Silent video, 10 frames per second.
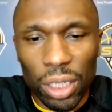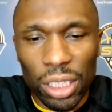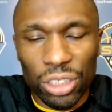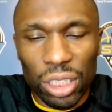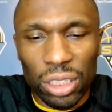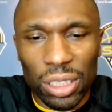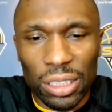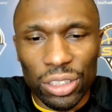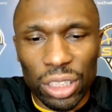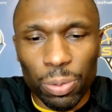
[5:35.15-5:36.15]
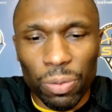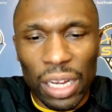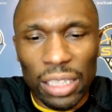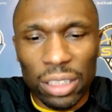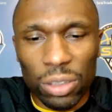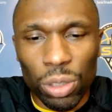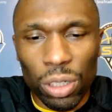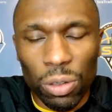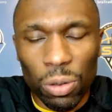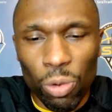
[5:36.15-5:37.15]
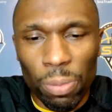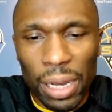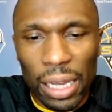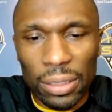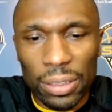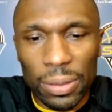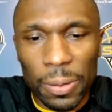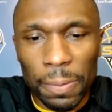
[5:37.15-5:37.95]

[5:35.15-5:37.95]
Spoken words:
It just provides us with a little more balance.